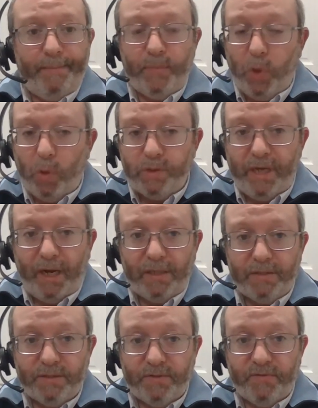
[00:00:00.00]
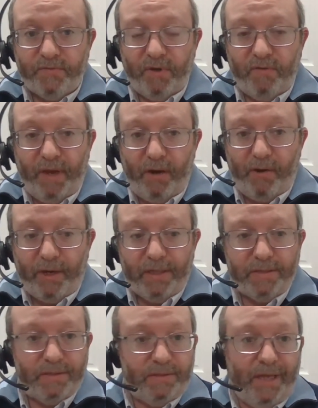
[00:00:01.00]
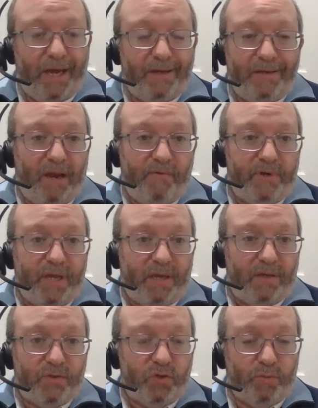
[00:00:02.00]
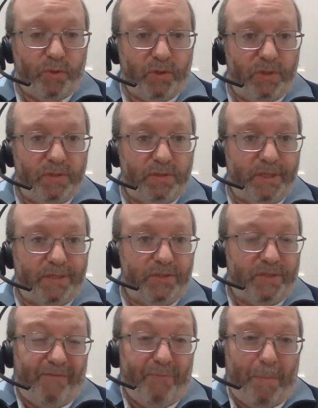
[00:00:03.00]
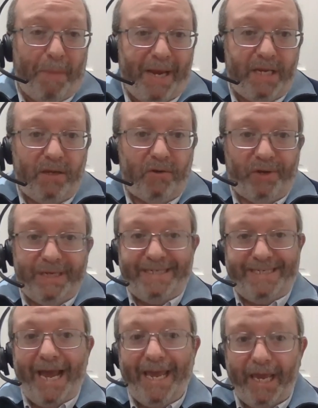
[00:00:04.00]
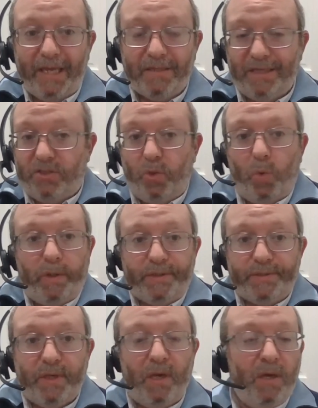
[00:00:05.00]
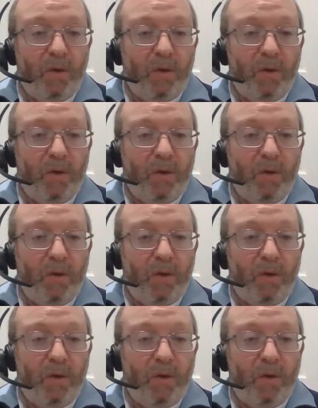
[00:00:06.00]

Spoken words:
those kinds of areas, not everyday consumer goods that just haven't been made here in decades, like toys.